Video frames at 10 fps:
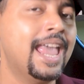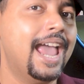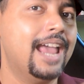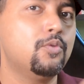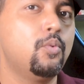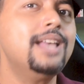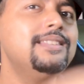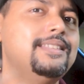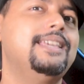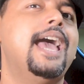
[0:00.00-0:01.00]
and
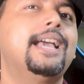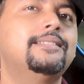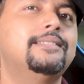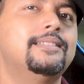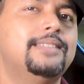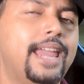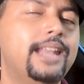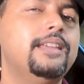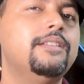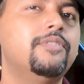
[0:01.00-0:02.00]
once they access
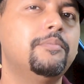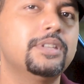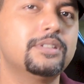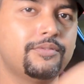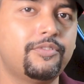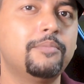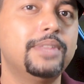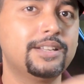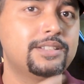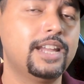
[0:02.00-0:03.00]
any information from
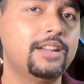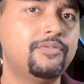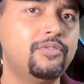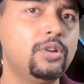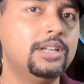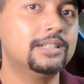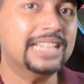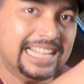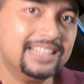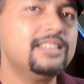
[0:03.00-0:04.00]
that shared folder,
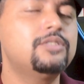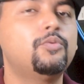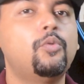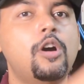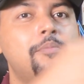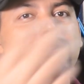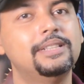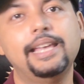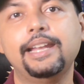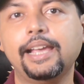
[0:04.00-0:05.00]
this worm
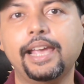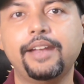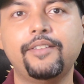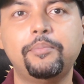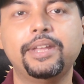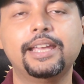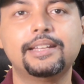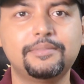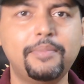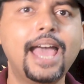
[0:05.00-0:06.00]
then again
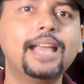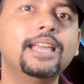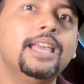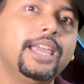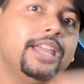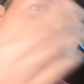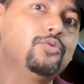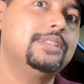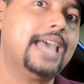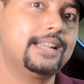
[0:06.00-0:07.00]
replicates back into
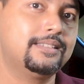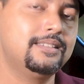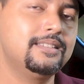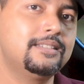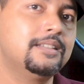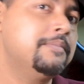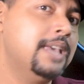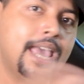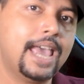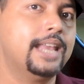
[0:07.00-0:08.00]
that system
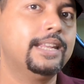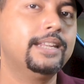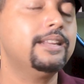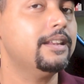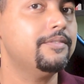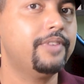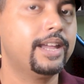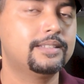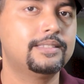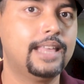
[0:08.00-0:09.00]
and it
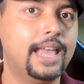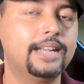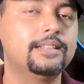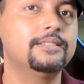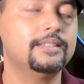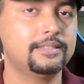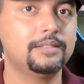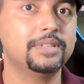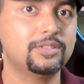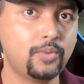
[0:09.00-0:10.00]
infects that
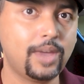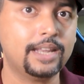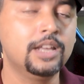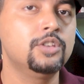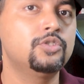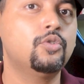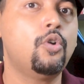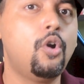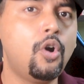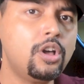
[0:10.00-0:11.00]
system as well. So,
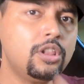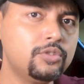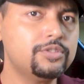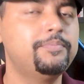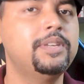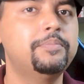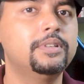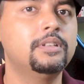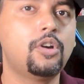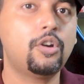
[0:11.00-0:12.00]
all those
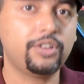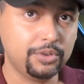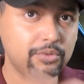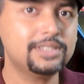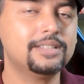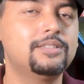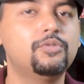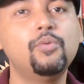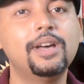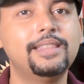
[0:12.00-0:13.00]
people or users
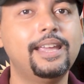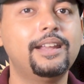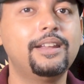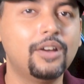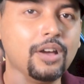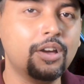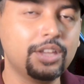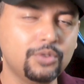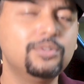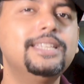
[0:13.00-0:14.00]
who are there
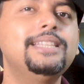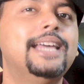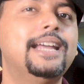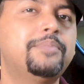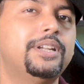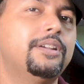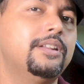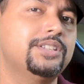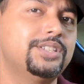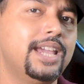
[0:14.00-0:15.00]
using that
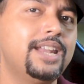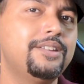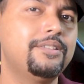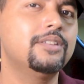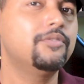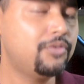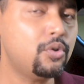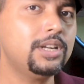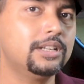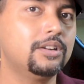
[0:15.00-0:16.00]
particular shared
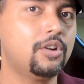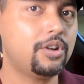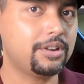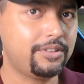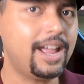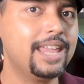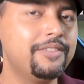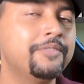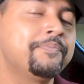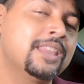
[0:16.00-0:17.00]
folder or drive
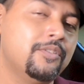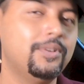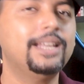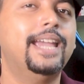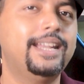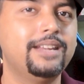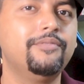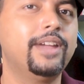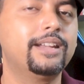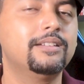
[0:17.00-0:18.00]
will get
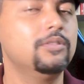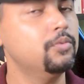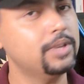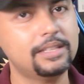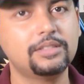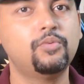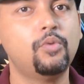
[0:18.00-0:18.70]
infected with this